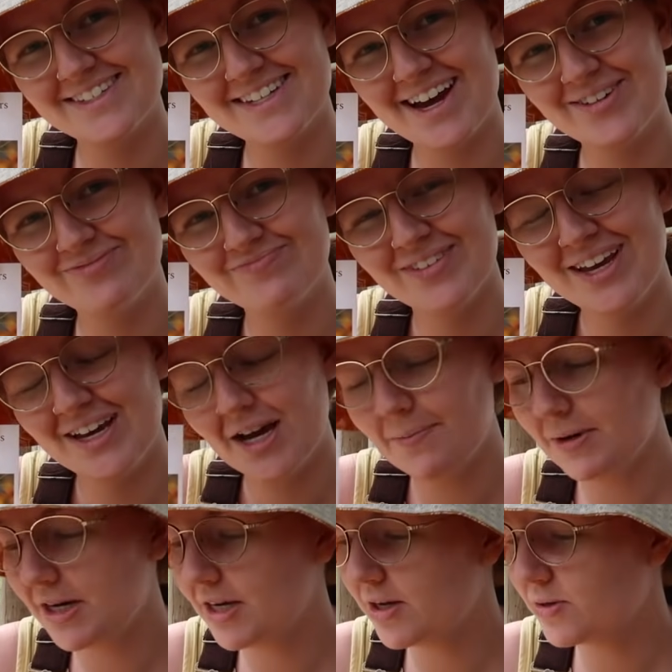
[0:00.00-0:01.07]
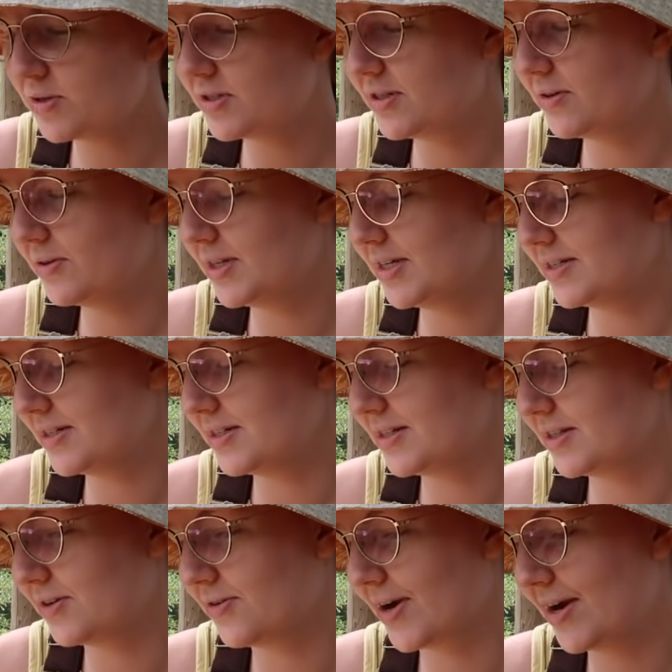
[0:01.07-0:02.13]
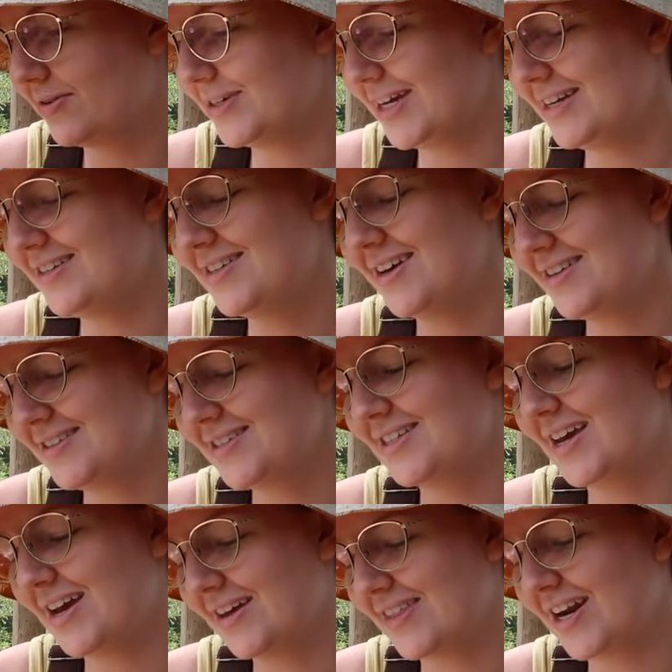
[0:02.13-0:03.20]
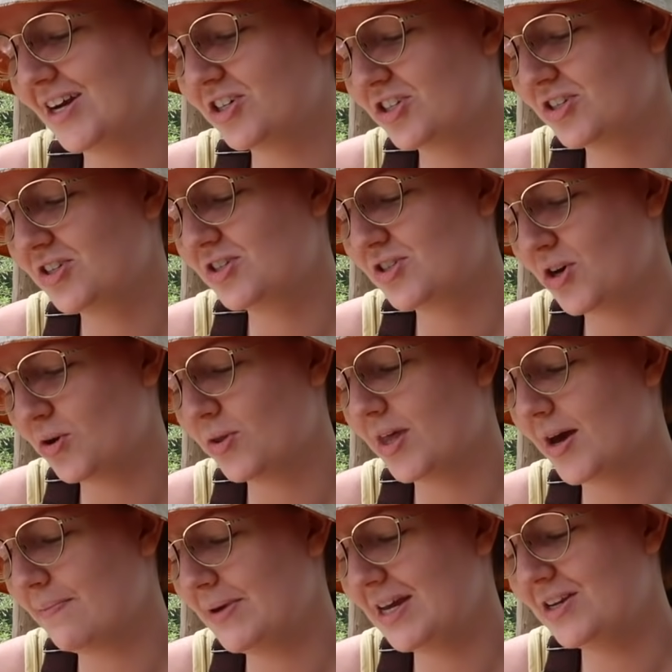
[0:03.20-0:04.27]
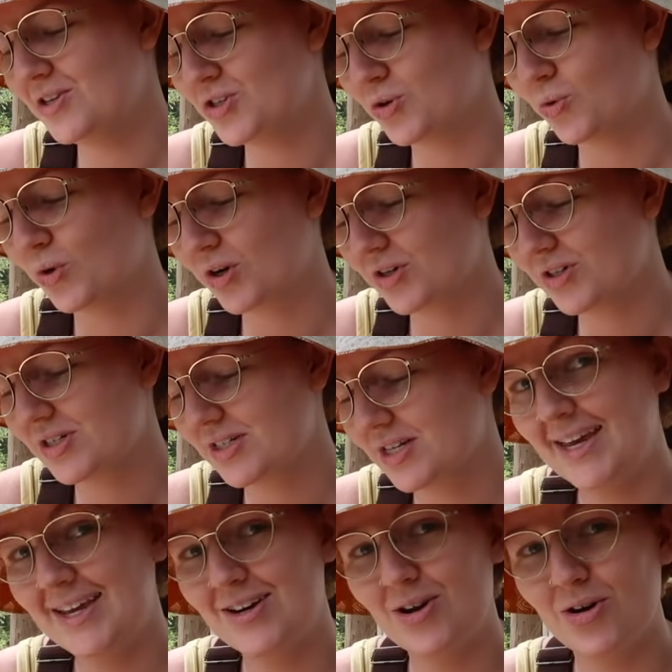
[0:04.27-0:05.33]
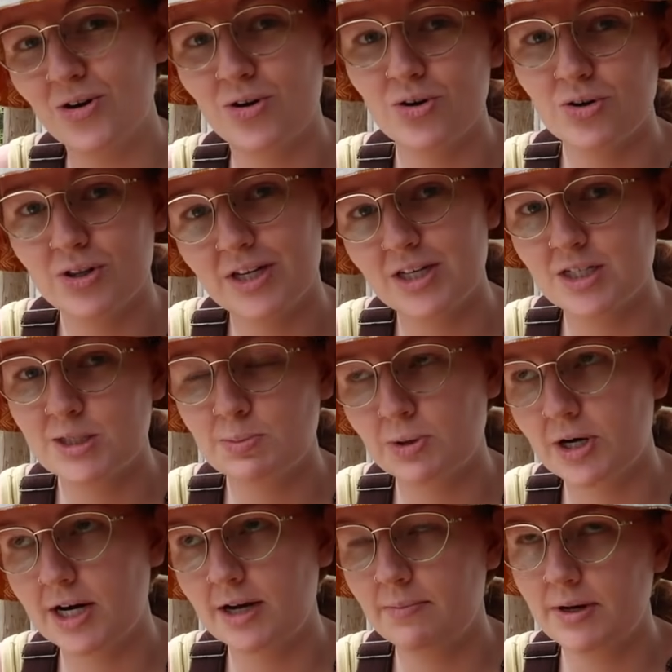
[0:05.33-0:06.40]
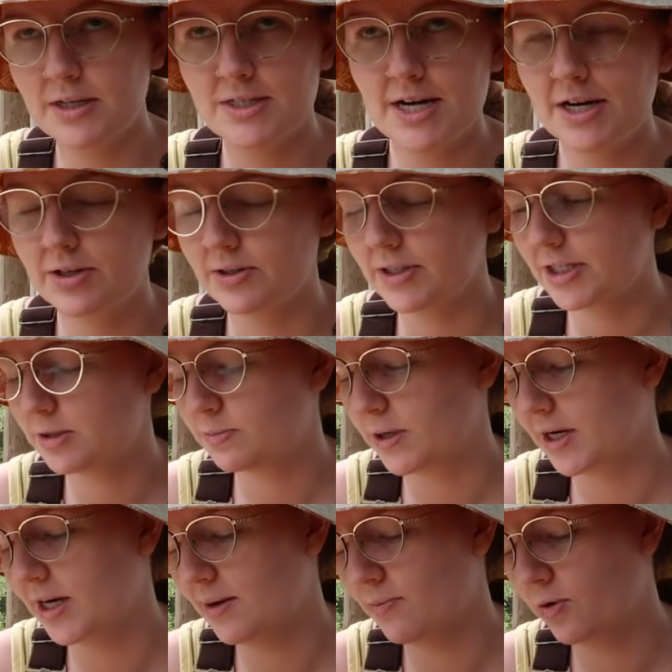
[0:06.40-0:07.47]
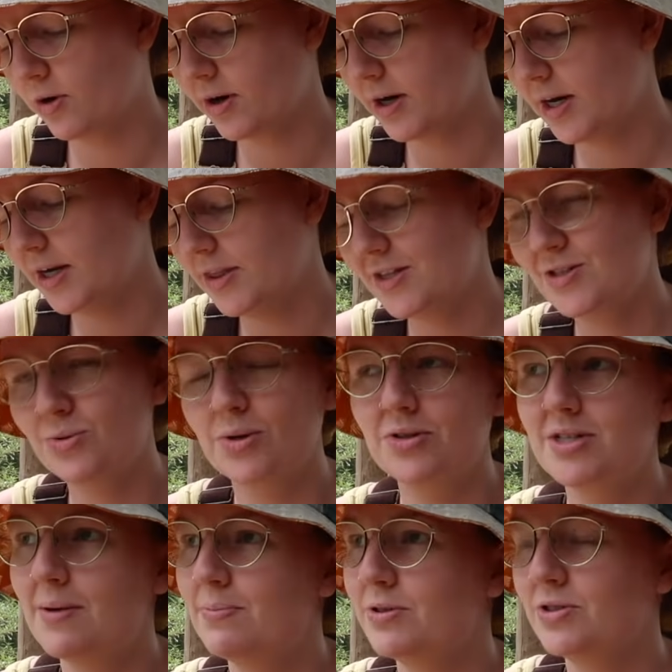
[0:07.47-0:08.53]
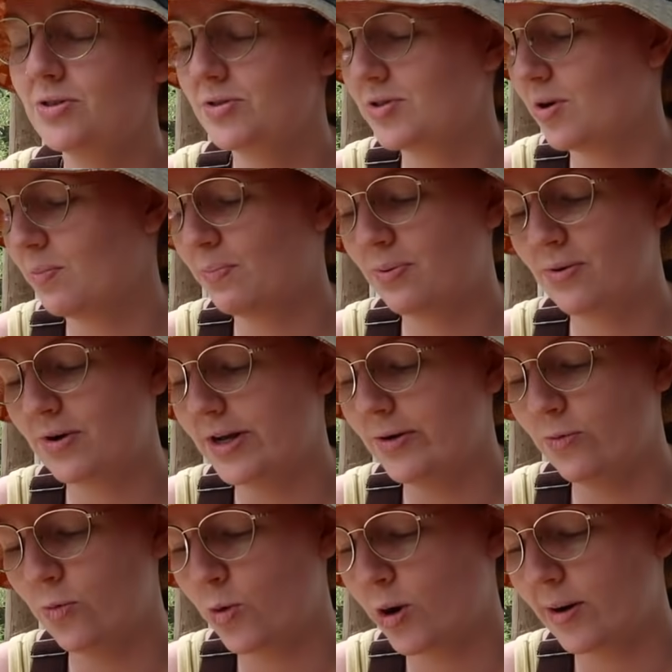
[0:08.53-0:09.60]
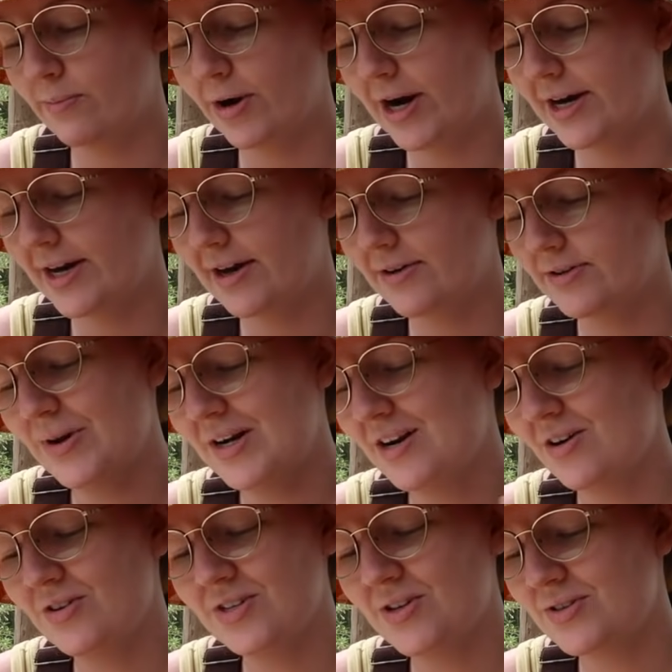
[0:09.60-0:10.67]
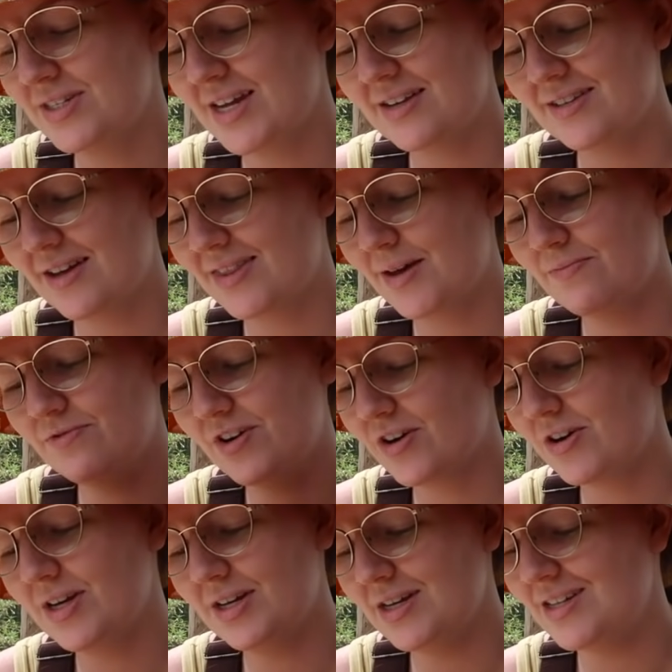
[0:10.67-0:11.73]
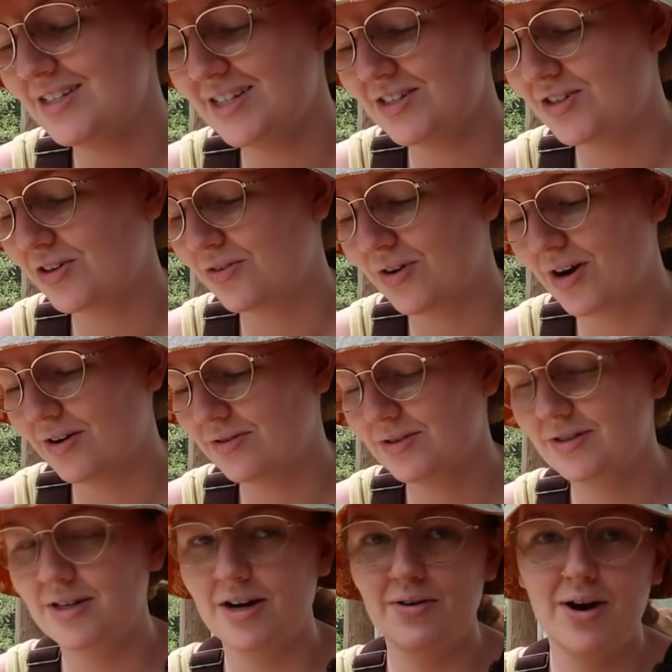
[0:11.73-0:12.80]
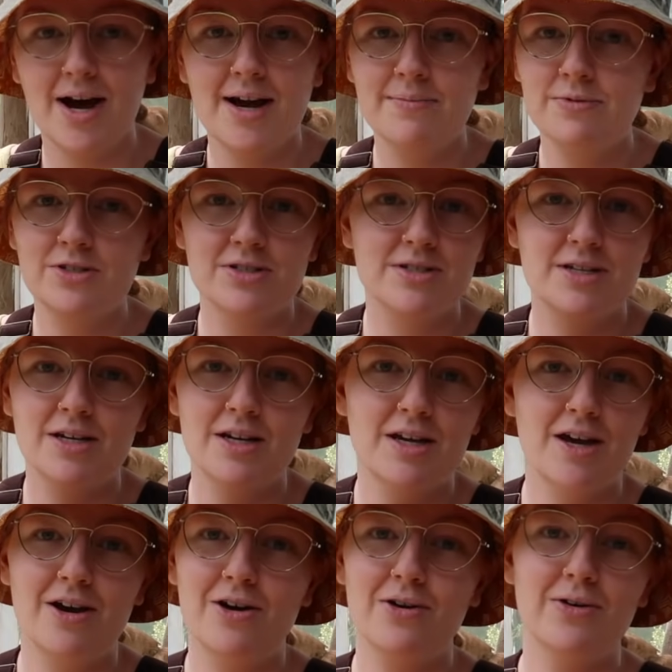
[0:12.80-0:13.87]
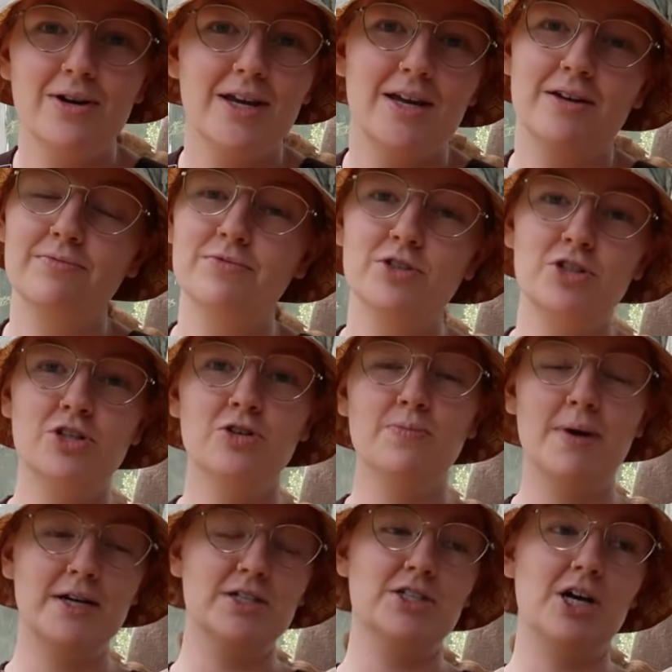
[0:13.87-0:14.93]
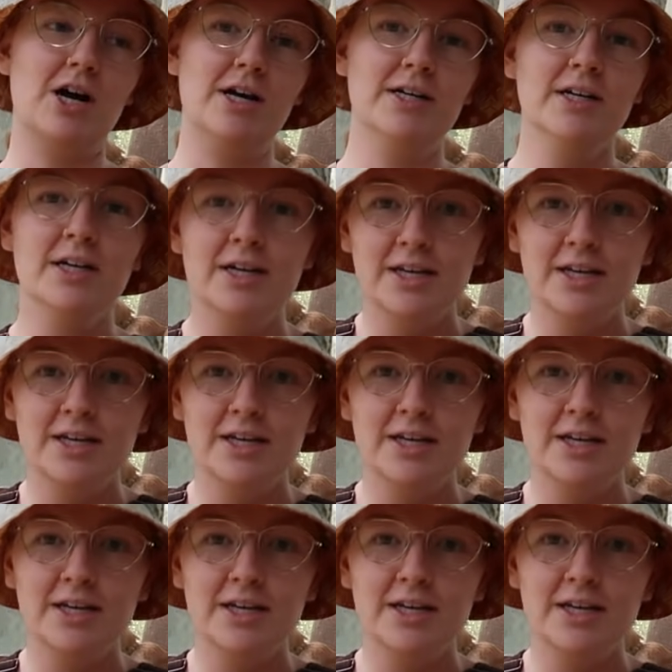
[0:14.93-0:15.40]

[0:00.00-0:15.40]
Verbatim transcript: So I'm gonna go sow these into the ground. It does say that I should sow them indoors in early spring, but it's not early spring anymore. And the soil temperatures are pretty warm right now. But it also says on them very easy to grow. So I'm just gonna go and shoot my shot.